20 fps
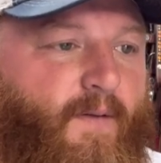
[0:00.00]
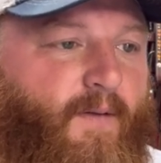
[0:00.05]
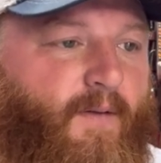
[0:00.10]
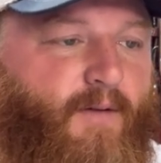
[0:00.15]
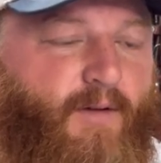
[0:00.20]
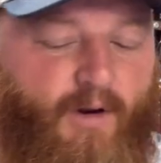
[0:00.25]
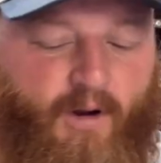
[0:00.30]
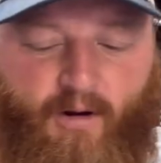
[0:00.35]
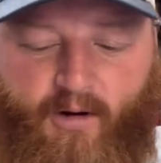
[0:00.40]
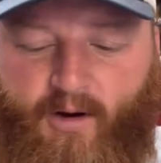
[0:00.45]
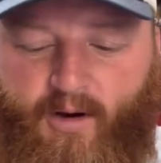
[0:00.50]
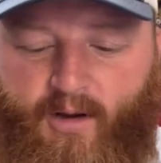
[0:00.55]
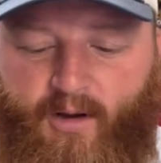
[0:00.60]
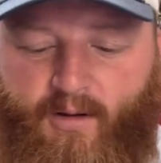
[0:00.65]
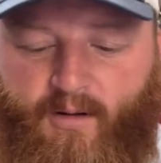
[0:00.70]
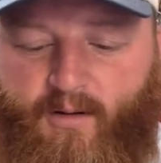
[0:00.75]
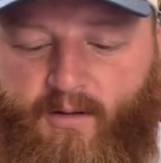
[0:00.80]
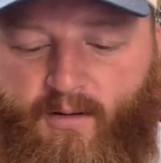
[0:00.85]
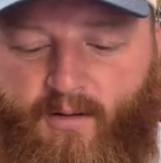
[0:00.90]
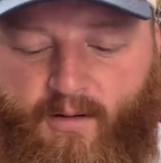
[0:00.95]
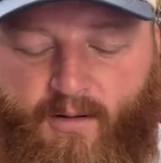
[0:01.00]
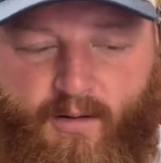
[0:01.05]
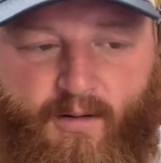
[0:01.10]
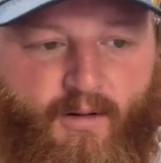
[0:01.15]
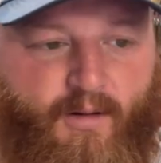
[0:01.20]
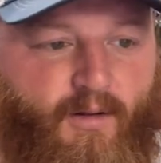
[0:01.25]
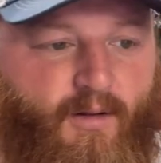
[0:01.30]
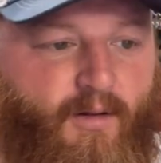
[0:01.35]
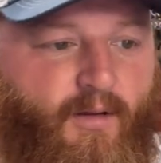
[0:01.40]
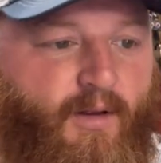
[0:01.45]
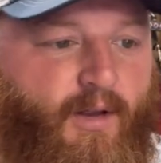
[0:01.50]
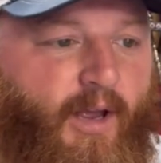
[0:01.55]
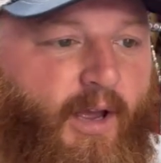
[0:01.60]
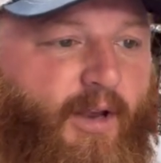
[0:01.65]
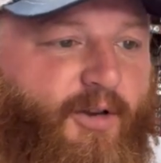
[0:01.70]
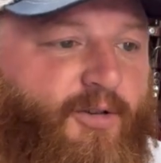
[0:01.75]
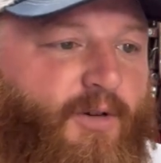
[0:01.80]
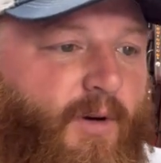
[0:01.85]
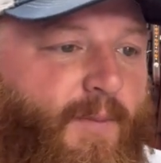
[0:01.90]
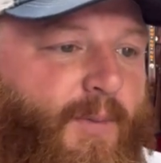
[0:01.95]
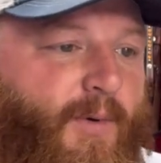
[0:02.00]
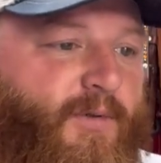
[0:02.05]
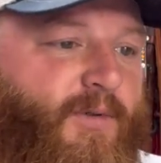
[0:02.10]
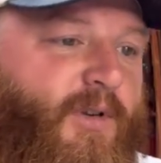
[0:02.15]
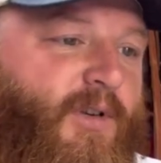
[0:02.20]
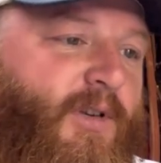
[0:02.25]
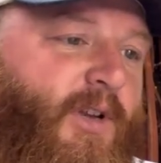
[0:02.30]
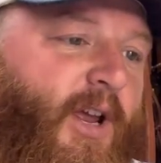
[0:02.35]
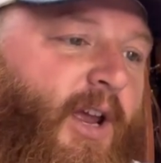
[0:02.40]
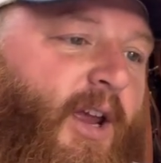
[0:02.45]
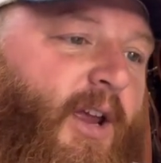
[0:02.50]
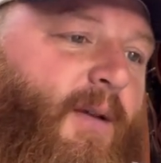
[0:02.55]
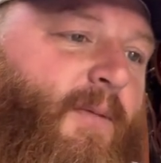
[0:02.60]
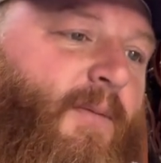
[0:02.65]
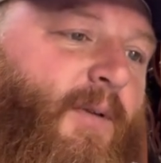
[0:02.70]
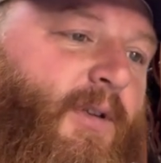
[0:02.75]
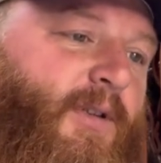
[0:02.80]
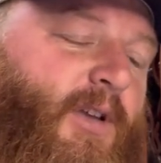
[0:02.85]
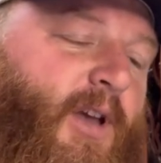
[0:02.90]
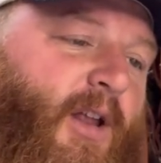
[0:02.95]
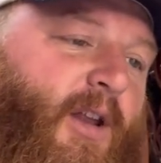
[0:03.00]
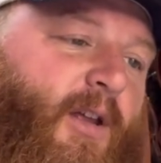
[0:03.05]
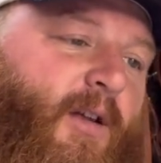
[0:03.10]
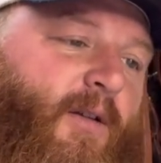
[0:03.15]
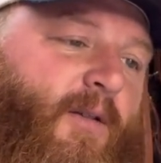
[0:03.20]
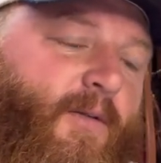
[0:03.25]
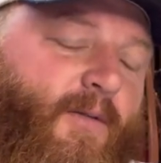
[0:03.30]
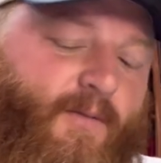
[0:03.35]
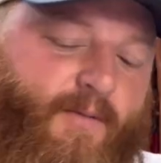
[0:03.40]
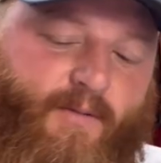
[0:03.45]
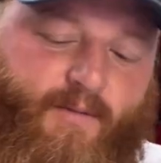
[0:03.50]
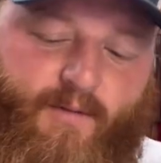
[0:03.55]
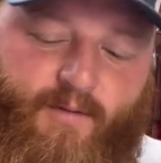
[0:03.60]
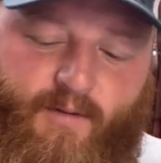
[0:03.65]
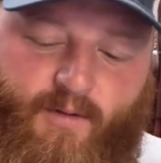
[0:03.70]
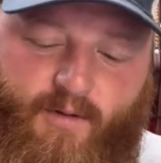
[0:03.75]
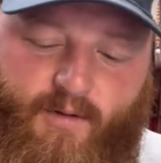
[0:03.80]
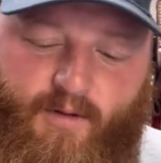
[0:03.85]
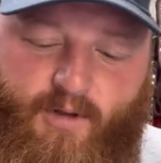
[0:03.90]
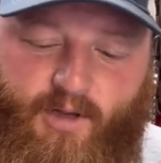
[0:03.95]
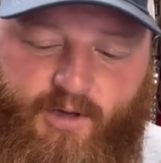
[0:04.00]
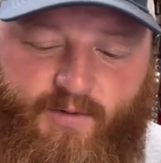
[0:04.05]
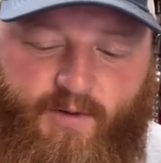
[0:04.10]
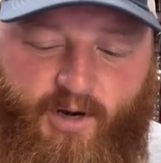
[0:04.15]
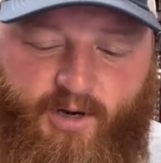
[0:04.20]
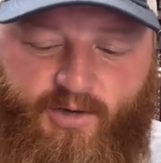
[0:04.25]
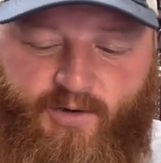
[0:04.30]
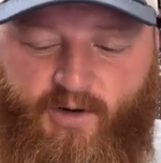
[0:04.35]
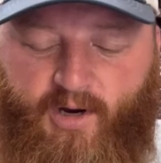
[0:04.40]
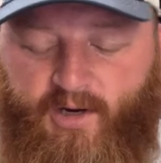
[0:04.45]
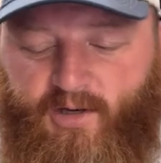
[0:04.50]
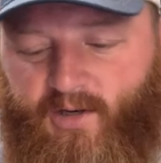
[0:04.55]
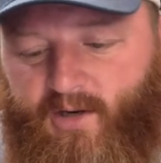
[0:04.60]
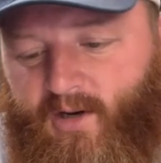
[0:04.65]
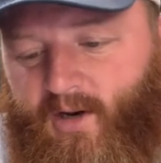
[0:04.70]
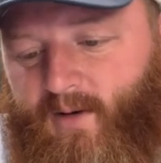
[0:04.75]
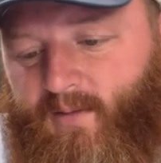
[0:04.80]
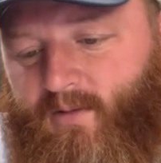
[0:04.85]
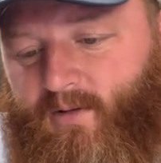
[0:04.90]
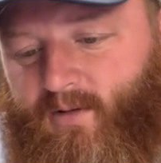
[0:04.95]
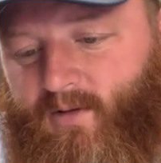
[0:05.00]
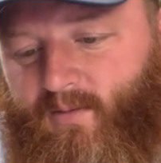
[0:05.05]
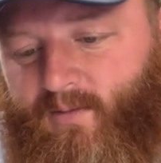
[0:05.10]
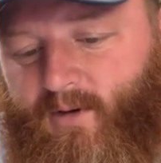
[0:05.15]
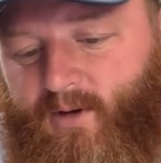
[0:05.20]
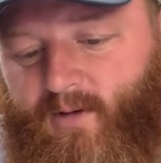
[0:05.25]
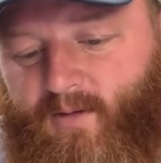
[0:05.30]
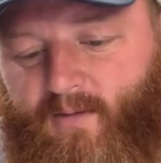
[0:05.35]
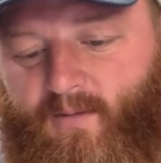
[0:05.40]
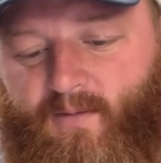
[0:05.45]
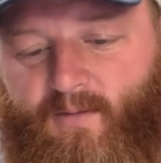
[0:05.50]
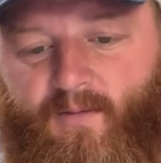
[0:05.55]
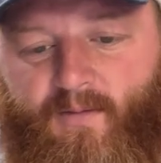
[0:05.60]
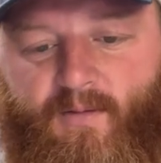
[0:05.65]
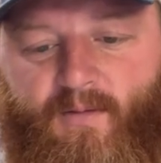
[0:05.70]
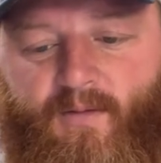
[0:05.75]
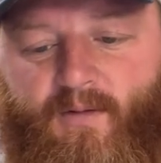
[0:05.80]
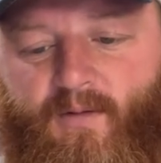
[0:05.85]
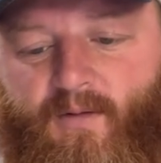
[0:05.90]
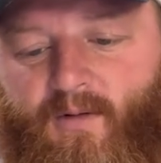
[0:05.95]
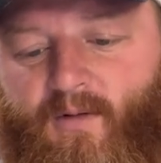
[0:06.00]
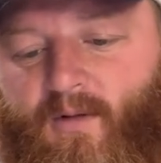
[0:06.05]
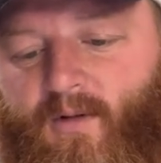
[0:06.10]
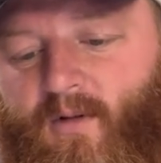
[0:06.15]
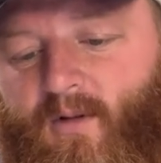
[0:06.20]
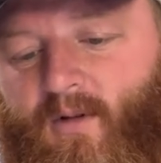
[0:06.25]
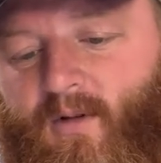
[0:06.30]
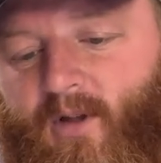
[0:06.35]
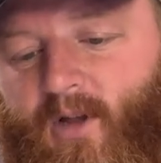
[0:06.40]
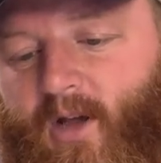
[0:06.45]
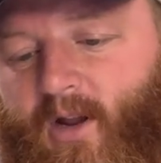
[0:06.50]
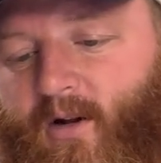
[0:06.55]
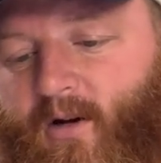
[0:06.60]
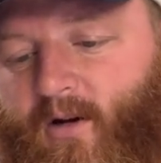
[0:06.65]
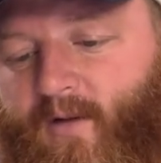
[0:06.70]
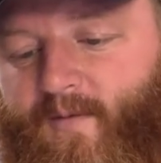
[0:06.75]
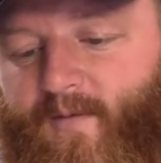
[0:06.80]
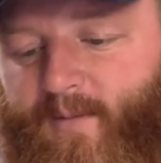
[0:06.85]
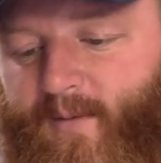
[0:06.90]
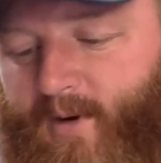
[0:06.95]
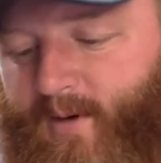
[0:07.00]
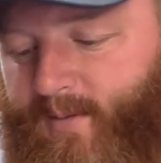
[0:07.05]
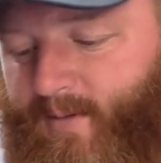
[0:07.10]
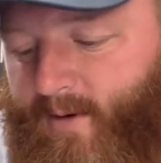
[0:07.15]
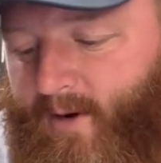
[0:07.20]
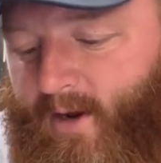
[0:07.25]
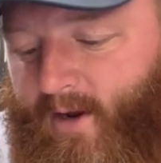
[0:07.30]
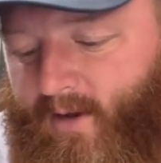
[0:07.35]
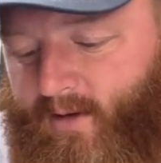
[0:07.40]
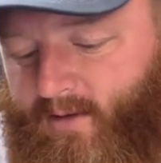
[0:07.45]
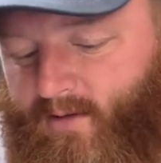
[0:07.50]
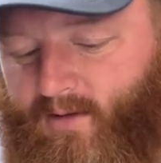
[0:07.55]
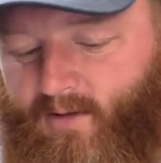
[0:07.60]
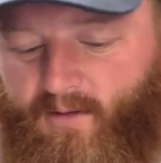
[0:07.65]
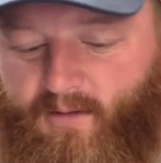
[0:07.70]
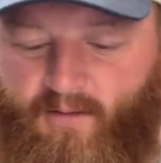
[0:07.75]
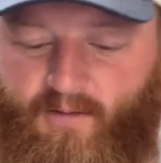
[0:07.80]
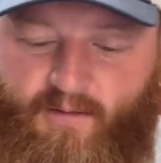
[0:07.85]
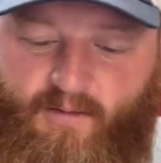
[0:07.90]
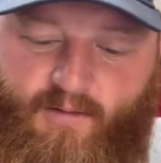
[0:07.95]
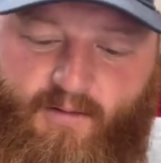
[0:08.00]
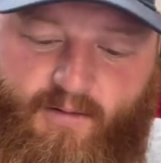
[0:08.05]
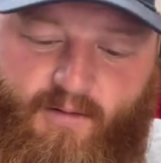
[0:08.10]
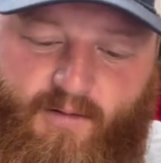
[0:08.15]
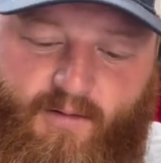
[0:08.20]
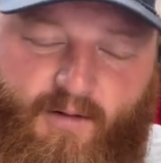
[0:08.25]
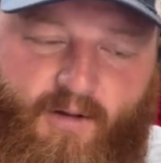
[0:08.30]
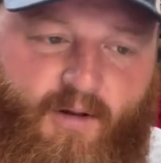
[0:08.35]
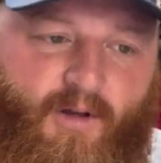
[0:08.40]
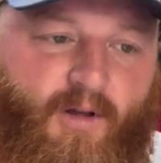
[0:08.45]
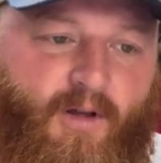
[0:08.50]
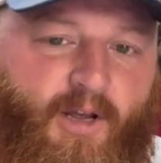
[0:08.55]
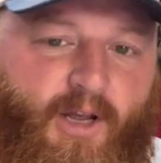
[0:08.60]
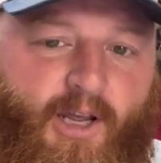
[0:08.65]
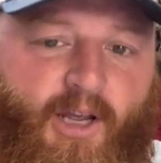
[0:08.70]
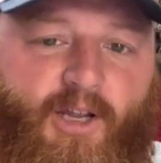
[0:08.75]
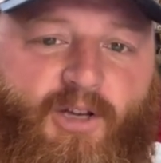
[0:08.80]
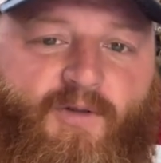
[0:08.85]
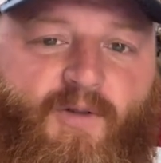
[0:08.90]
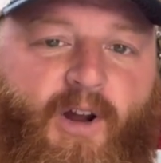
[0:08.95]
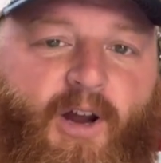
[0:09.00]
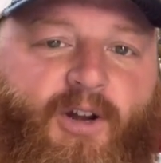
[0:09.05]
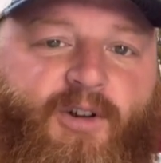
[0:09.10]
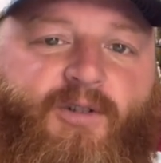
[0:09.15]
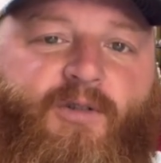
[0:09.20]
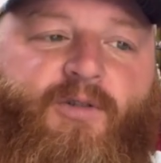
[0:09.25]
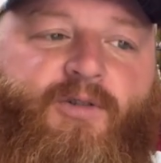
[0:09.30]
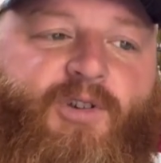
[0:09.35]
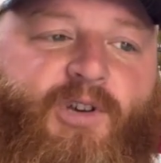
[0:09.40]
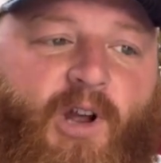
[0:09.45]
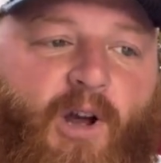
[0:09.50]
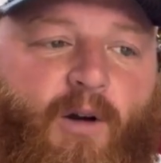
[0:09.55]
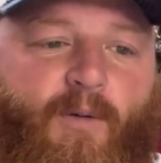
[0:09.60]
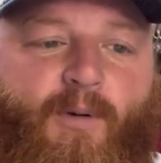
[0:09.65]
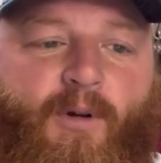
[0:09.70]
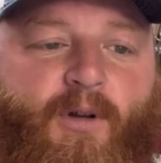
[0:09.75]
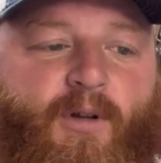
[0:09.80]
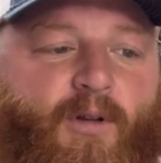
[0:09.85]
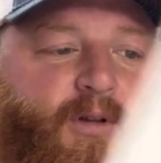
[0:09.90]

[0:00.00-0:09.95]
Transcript: Sorry. Yeah, Trooper's his name. His registration name's a little bit kind of hard for me to pronounce. He is registered Shoba.